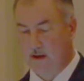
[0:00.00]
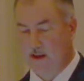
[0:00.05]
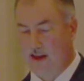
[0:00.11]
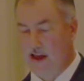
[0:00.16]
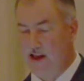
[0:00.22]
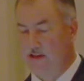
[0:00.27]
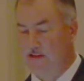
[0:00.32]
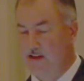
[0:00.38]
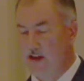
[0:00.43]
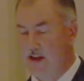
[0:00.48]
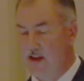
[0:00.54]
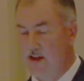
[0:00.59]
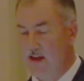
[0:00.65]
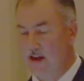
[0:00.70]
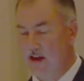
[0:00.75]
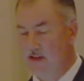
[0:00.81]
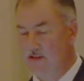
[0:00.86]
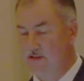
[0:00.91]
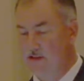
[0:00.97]
Contact
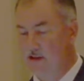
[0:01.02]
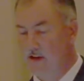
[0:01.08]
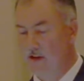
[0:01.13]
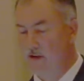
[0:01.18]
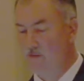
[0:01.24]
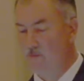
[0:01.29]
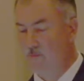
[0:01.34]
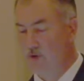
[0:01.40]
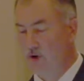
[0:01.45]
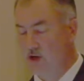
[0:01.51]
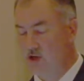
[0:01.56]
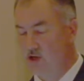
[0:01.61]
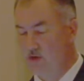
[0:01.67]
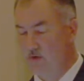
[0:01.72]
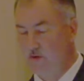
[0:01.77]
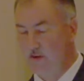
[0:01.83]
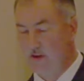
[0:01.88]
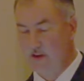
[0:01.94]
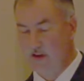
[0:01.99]
casting,
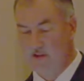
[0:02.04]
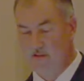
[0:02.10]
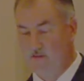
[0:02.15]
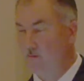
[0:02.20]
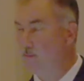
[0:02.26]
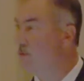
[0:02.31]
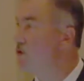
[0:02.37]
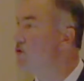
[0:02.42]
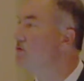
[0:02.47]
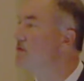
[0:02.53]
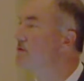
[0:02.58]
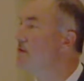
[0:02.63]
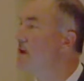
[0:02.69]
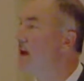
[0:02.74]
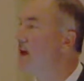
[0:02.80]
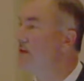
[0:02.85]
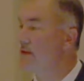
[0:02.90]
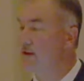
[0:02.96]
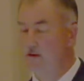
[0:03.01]
pressure relief boots
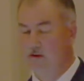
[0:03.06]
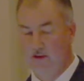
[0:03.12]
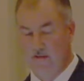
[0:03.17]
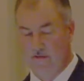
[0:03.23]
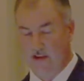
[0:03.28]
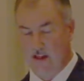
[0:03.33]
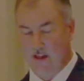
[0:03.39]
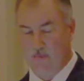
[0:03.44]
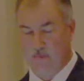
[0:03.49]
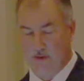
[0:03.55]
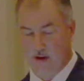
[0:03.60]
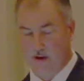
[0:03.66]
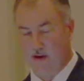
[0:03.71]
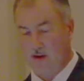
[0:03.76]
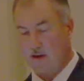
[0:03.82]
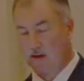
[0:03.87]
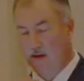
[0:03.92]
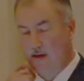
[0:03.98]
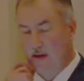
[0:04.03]
now that are developing,
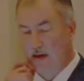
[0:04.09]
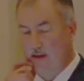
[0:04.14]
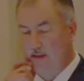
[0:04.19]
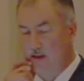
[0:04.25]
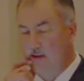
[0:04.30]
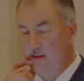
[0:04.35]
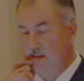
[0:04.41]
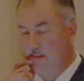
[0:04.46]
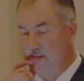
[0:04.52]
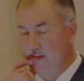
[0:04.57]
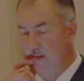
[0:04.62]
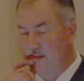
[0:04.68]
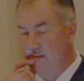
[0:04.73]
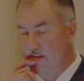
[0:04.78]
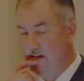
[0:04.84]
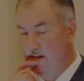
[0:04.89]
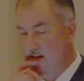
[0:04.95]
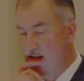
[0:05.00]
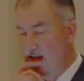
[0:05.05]
and then these
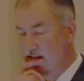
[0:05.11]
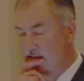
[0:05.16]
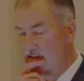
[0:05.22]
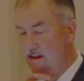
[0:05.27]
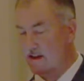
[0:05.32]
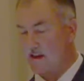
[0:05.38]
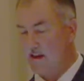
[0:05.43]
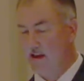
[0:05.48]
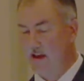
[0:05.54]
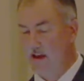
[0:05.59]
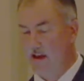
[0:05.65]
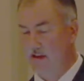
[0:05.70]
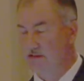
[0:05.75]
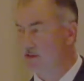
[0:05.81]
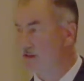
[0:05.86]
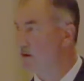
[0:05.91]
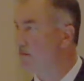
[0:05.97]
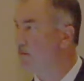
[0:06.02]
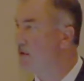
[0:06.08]
instant contact
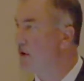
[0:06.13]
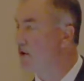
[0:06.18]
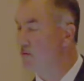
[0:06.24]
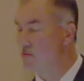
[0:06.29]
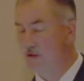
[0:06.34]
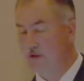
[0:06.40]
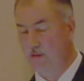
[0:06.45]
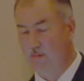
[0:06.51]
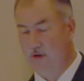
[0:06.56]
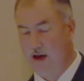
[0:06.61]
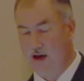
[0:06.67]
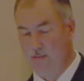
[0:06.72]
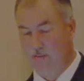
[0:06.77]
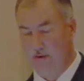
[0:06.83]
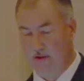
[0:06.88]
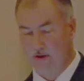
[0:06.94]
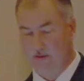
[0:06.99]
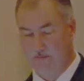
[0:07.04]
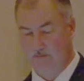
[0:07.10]
casts are really
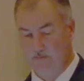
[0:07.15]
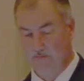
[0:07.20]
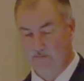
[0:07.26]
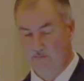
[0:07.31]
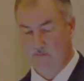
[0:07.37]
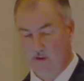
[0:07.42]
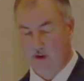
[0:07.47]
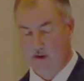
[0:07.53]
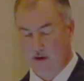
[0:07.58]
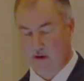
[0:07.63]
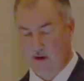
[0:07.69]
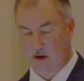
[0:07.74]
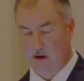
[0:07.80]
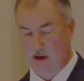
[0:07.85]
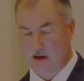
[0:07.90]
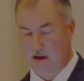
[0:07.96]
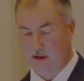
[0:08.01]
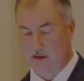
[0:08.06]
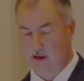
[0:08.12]
popular.
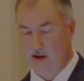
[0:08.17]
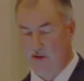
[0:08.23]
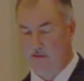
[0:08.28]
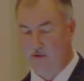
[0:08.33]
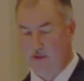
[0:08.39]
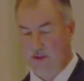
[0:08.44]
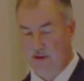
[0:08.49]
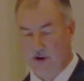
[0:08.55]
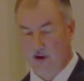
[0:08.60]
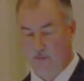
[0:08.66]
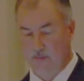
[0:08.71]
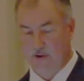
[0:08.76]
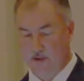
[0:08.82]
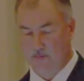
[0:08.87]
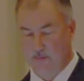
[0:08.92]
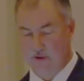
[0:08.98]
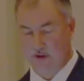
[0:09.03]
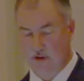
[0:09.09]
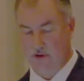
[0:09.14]
Larval therapy
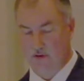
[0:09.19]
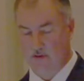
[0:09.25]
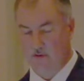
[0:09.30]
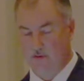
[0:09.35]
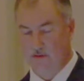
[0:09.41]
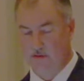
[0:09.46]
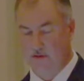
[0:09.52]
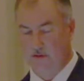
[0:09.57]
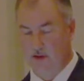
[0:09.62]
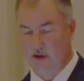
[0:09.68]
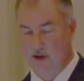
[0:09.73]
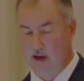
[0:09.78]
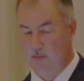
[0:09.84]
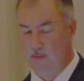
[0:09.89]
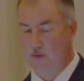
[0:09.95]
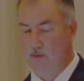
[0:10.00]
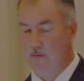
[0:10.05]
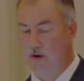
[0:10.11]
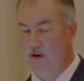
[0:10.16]
has been used,
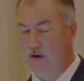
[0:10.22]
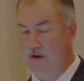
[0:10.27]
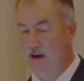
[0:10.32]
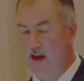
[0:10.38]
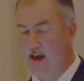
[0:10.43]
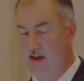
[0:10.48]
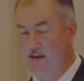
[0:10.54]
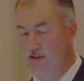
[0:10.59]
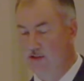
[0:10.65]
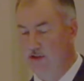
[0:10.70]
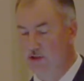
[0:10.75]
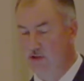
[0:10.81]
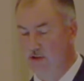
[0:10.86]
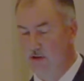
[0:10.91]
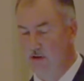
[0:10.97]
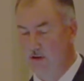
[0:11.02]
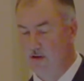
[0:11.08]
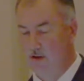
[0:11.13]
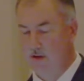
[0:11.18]
hyperbaric
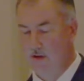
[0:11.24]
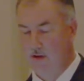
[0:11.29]
oxygen,